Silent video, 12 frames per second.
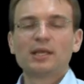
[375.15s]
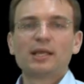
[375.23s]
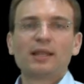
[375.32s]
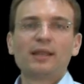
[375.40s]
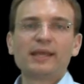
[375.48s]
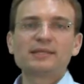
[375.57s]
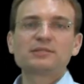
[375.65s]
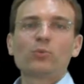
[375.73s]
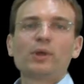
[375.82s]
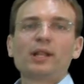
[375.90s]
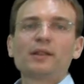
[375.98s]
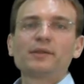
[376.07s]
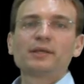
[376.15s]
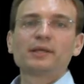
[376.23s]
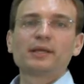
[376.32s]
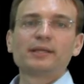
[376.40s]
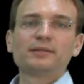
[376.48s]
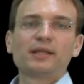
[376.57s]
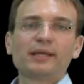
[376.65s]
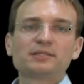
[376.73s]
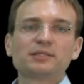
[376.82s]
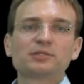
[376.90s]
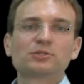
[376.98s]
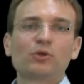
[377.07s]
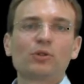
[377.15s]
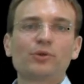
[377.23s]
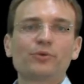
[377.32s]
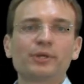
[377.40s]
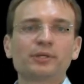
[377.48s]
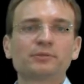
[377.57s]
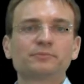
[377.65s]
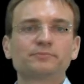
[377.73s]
Laser welding and lasing soldering